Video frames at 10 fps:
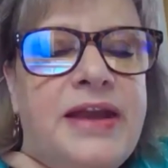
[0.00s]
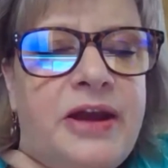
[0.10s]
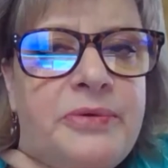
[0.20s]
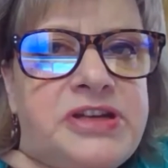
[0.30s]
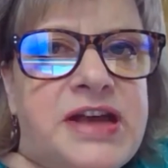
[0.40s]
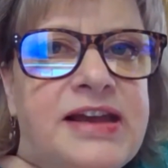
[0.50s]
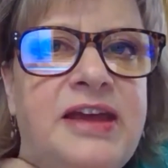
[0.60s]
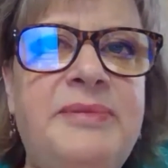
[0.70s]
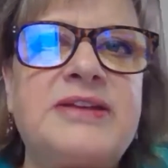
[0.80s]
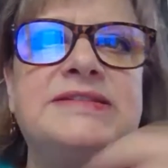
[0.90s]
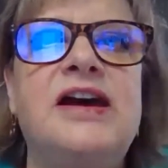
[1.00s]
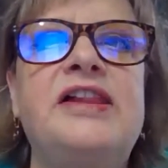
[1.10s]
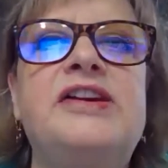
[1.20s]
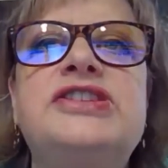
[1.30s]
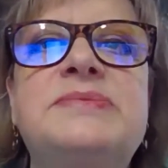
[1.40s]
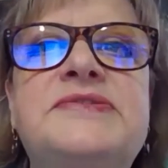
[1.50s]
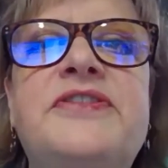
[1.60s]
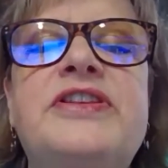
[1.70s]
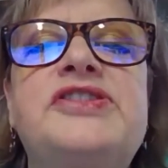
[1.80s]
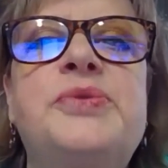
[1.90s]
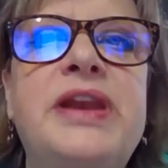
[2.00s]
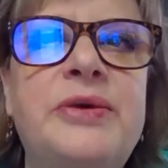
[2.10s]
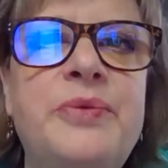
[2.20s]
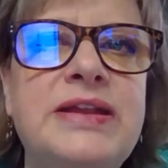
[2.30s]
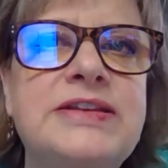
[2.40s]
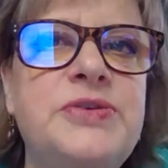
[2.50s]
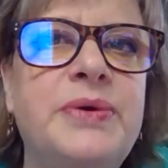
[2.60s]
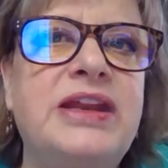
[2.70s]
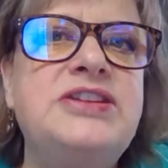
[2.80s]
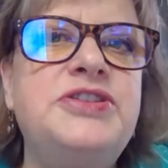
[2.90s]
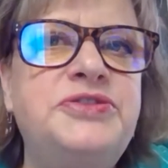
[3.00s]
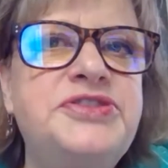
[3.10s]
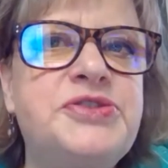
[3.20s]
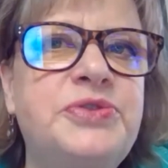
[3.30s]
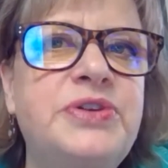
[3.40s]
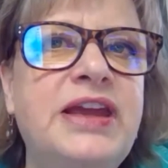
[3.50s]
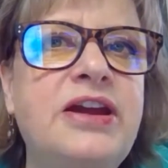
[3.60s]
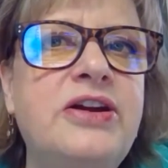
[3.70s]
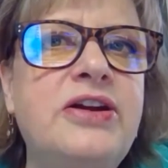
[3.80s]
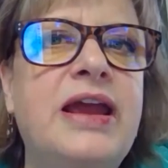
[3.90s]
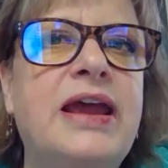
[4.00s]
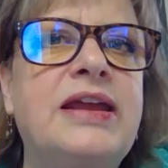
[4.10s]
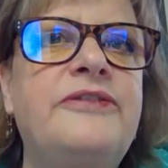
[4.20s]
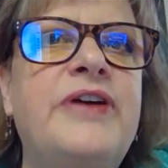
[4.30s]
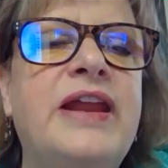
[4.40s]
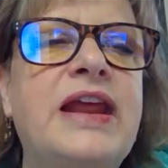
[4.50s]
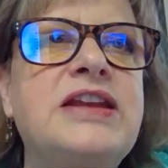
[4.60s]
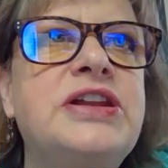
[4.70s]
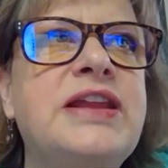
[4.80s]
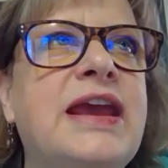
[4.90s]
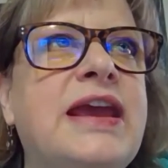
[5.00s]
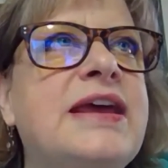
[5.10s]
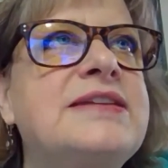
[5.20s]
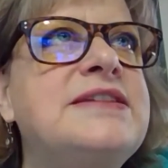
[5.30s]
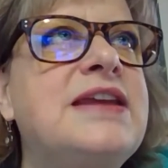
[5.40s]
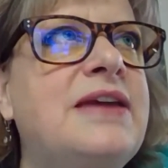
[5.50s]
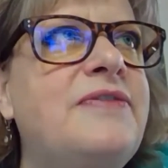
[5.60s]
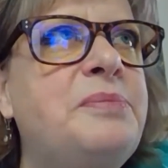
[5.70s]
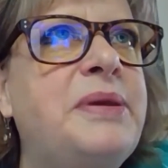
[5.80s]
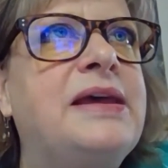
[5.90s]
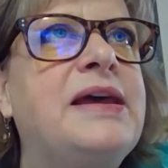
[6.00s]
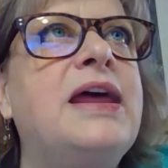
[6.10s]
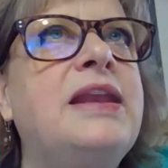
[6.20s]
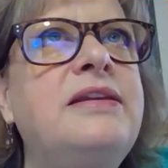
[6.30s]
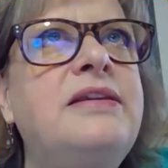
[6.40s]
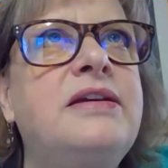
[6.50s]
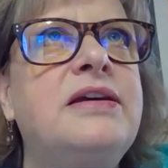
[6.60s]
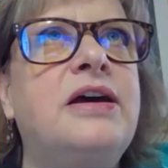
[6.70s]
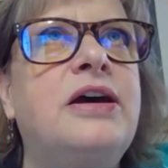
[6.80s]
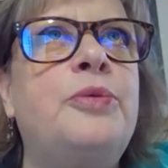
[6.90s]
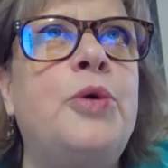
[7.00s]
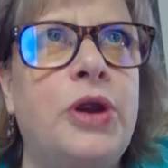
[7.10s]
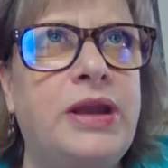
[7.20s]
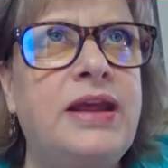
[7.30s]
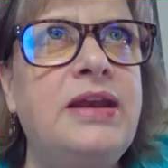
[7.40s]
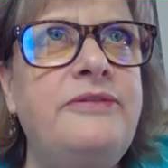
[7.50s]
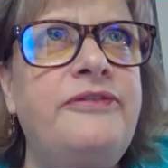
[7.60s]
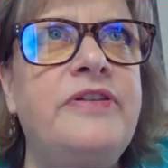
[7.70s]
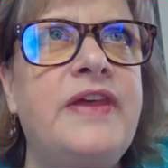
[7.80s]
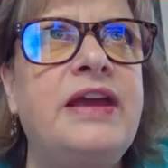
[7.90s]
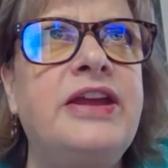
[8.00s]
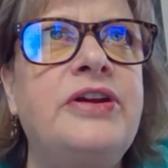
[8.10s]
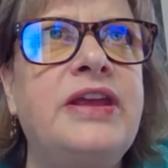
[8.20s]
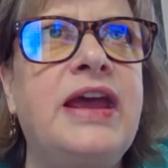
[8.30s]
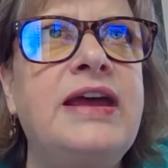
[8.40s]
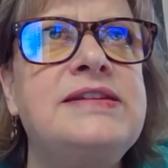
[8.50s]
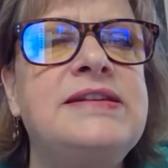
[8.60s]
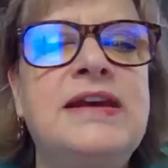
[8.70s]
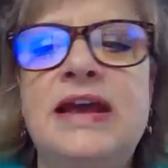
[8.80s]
now we're talking about scholarships for the 21-22 school year, and financial aid has not even begun awarding for that year yet.